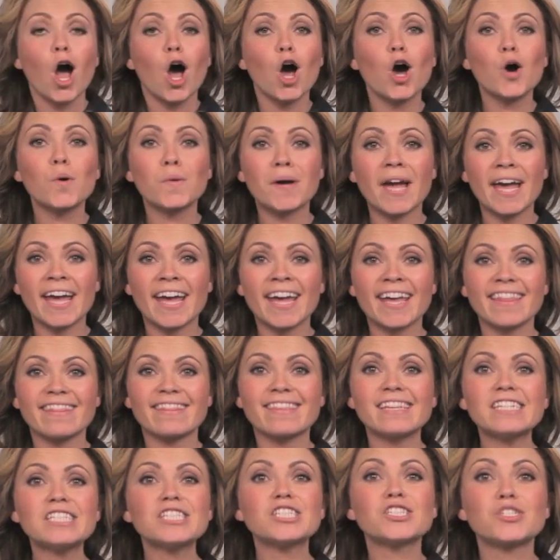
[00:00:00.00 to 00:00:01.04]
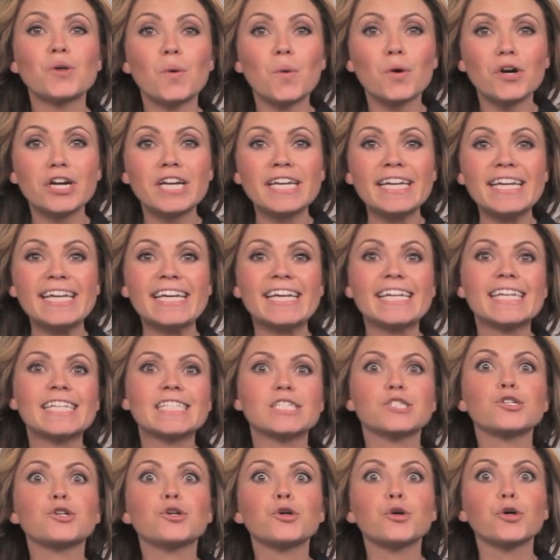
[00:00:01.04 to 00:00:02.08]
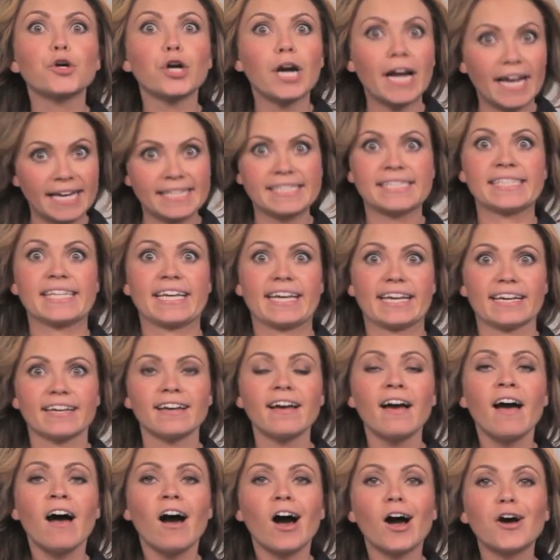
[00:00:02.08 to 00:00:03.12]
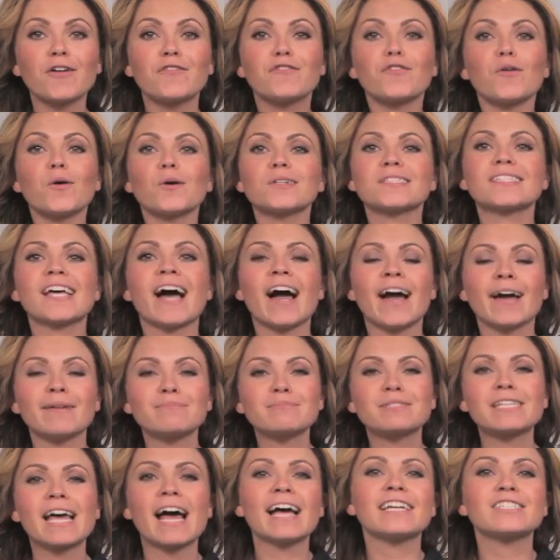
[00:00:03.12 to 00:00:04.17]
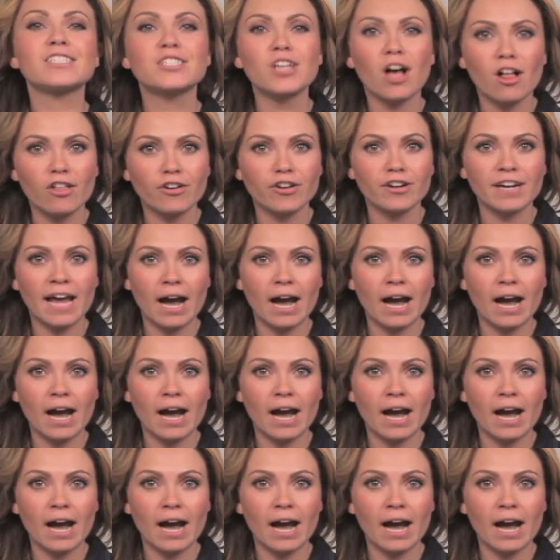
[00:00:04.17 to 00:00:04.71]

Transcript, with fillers: Okay, this story is crazy. A full-time, $10 an